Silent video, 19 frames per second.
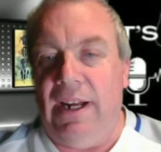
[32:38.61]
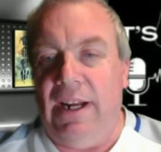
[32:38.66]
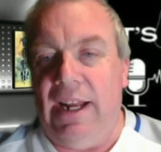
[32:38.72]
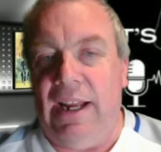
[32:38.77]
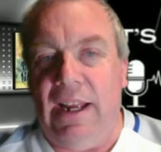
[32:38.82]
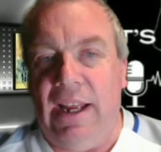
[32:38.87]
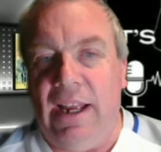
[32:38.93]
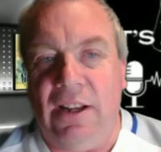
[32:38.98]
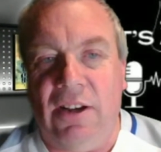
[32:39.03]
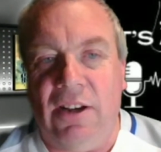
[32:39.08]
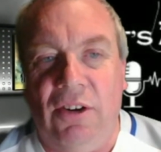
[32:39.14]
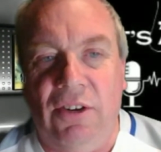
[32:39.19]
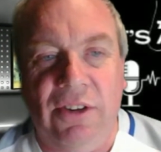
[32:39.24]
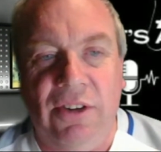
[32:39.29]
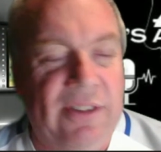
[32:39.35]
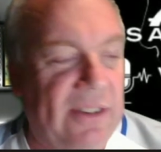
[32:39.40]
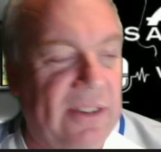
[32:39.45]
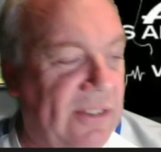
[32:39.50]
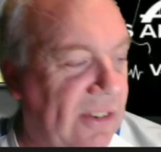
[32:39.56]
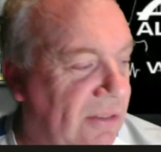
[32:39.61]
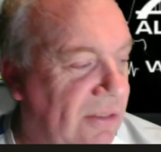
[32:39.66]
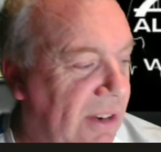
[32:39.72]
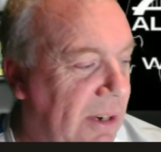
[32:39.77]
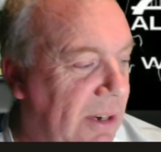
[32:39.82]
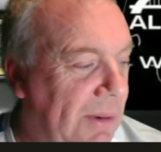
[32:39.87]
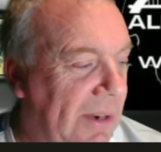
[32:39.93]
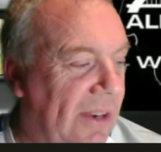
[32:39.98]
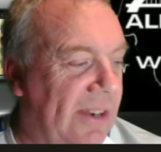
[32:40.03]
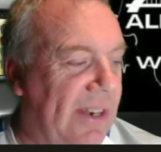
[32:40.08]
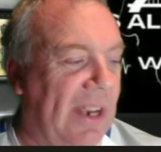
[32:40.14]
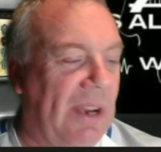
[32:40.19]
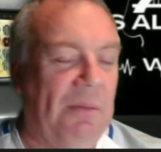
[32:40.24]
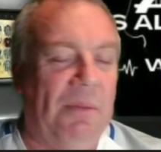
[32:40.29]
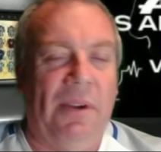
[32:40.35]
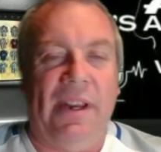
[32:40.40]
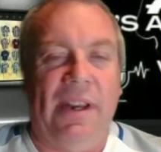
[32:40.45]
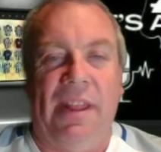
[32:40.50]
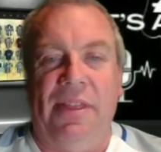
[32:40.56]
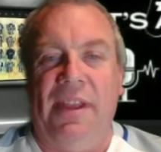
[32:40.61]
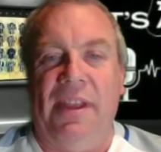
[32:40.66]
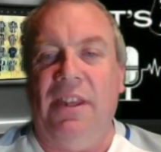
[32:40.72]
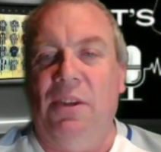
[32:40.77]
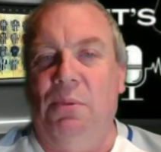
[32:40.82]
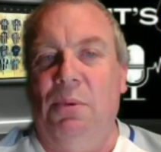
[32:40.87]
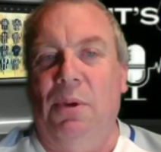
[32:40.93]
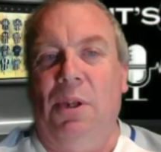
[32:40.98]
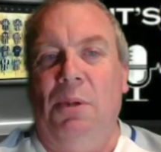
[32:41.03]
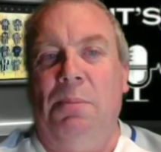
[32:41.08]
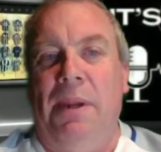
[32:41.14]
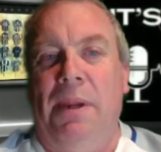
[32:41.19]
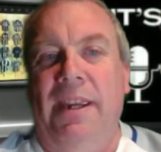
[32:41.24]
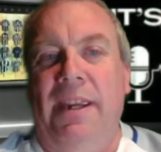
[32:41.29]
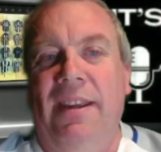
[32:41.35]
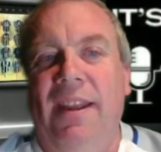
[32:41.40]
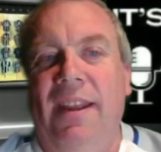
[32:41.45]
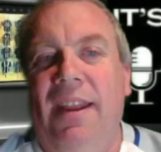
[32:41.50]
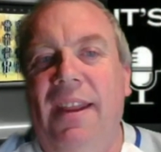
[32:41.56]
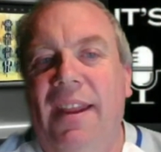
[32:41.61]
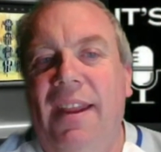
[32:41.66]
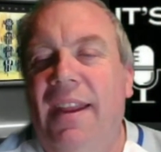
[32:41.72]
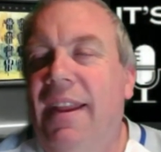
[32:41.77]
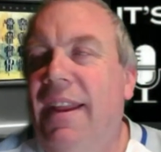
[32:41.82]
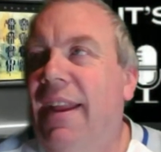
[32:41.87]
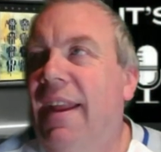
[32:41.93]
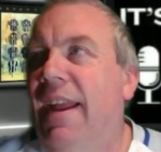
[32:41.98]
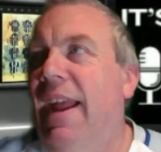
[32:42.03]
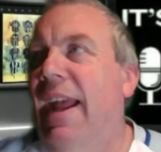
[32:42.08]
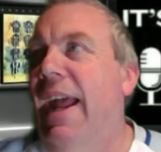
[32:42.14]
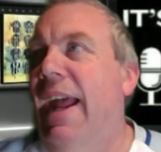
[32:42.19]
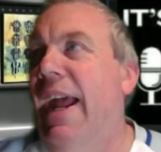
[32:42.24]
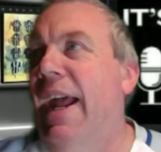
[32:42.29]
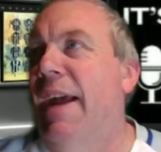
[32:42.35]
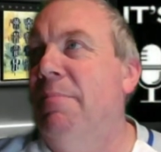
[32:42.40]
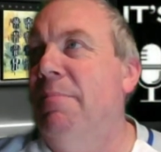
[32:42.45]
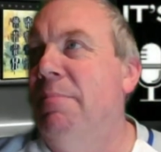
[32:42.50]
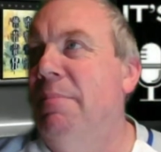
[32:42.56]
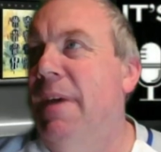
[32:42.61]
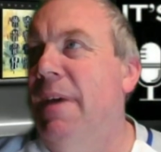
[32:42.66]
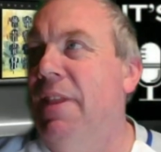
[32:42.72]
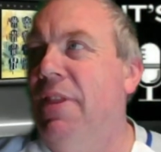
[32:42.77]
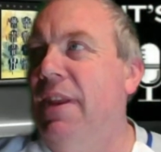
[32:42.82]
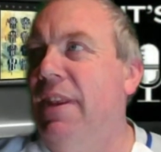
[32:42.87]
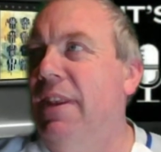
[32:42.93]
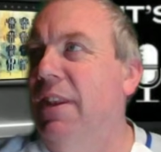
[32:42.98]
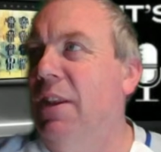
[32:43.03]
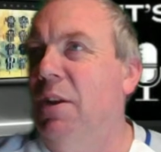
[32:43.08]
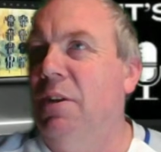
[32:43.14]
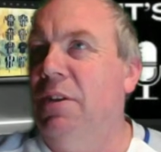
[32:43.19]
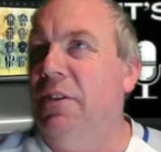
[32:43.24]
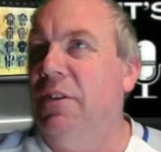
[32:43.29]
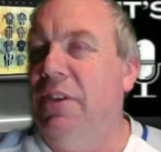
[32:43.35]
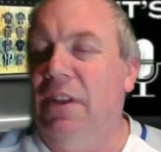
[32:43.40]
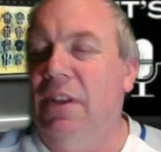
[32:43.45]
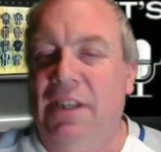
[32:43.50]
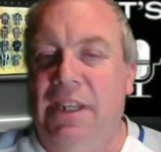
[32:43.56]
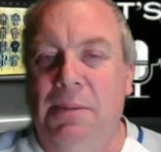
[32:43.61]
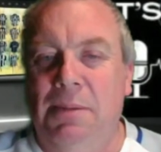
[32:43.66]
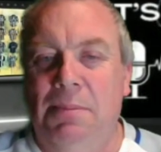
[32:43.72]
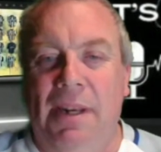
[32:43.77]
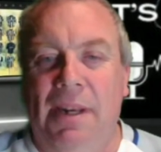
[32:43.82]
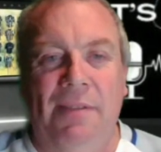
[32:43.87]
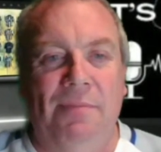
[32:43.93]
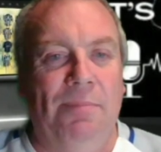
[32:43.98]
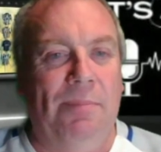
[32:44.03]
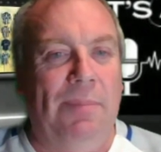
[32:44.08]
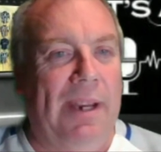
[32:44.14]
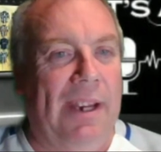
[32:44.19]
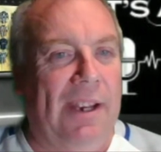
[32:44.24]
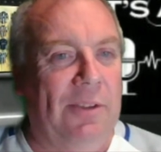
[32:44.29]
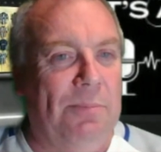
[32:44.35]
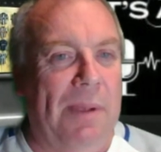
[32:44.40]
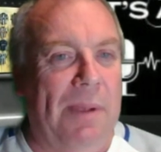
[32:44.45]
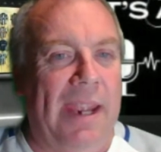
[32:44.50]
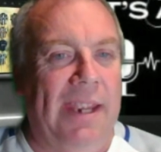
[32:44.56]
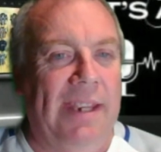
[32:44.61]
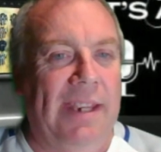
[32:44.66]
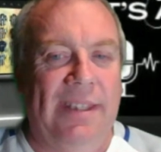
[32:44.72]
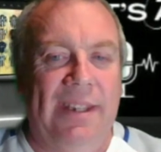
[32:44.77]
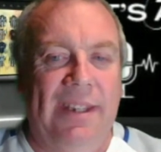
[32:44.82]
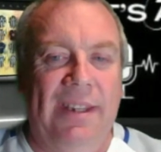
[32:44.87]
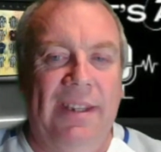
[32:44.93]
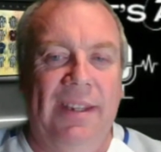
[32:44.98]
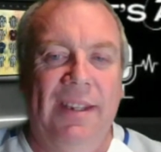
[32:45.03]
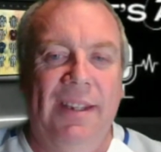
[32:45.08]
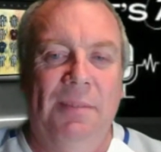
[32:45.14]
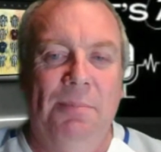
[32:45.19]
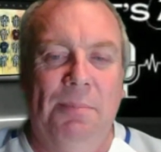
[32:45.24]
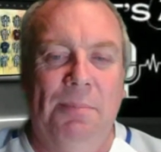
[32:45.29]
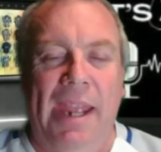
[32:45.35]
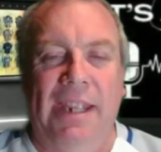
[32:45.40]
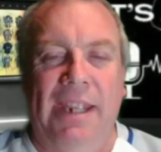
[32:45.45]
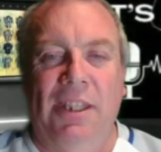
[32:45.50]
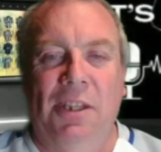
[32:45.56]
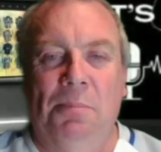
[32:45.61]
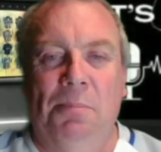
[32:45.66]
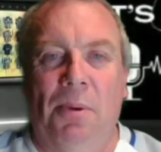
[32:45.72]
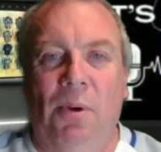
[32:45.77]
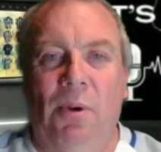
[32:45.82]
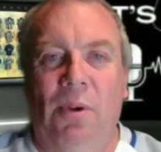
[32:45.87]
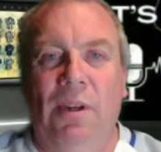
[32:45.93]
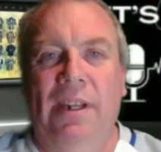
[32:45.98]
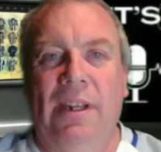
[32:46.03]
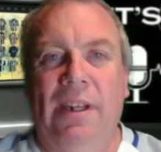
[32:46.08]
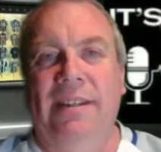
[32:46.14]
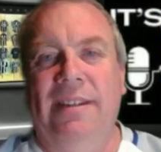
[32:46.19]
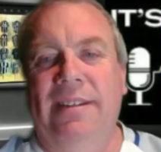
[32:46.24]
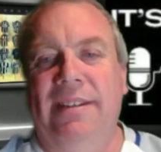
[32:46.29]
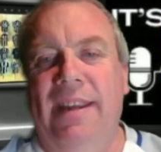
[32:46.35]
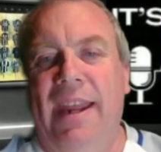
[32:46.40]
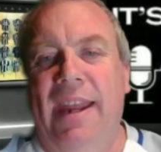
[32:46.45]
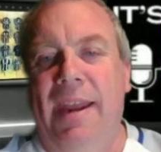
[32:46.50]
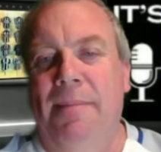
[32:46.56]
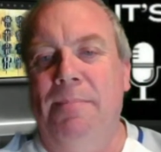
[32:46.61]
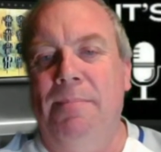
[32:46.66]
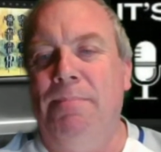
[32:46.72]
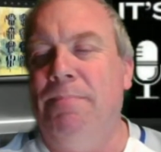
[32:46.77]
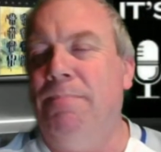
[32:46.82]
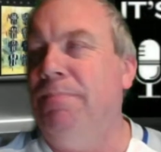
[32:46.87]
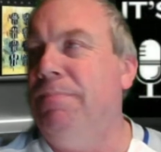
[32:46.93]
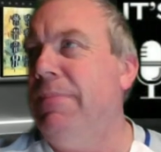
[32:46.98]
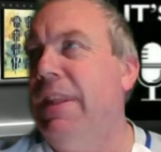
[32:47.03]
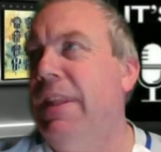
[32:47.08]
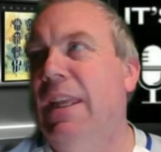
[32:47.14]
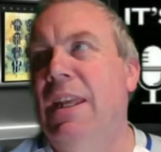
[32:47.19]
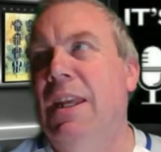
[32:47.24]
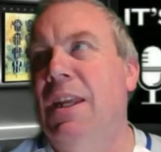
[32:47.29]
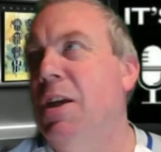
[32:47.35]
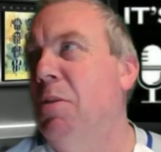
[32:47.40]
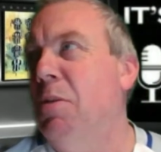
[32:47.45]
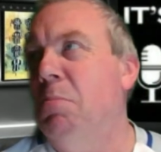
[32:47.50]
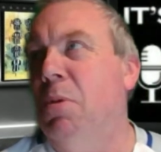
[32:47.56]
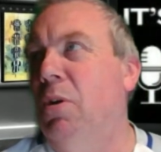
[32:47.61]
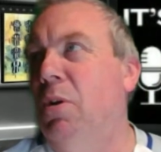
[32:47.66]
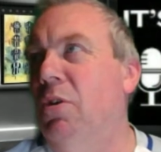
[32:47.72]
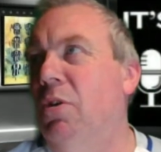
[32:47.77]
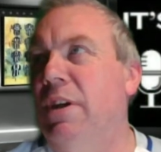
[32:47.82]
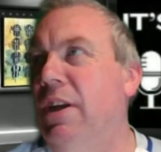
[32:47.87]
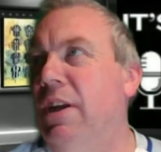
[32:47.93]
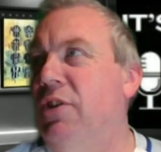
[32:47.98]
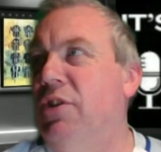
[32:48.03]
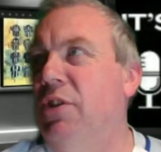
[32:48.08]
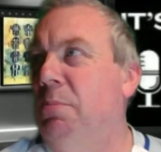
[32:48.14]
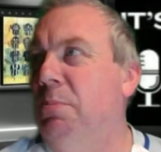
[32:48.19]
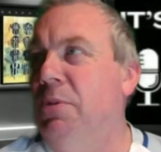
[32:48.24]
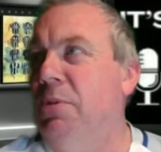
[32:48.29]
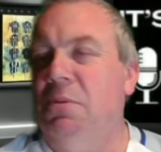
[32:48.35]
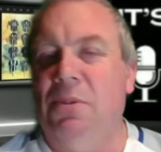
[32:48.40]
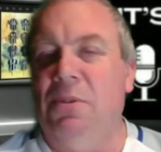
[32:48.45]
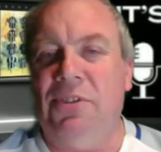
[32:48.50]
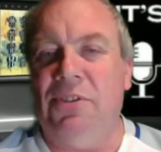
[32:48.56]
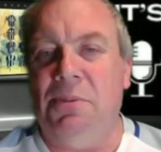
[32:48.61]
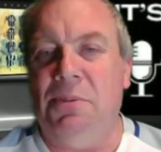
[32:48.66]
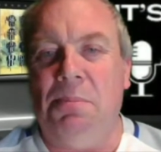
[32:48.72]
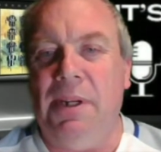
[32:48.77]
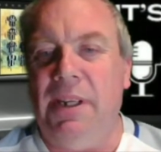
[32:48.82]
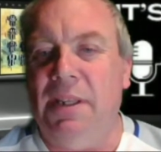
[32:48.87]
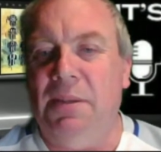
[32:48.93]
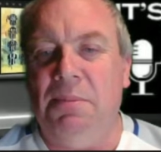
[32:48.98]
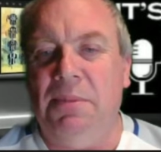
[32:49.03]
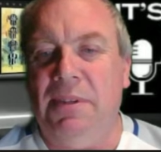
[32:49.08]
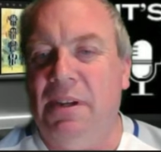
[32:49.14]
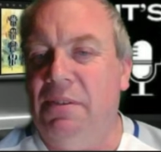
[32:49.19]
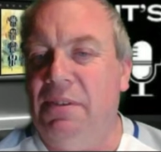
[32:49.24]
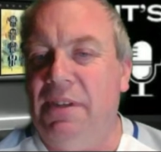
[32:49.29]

I can't disagree with you on that one. I think there will be. I think they'll keep 11 players behind the ball, and but look, it's up to us to break them down.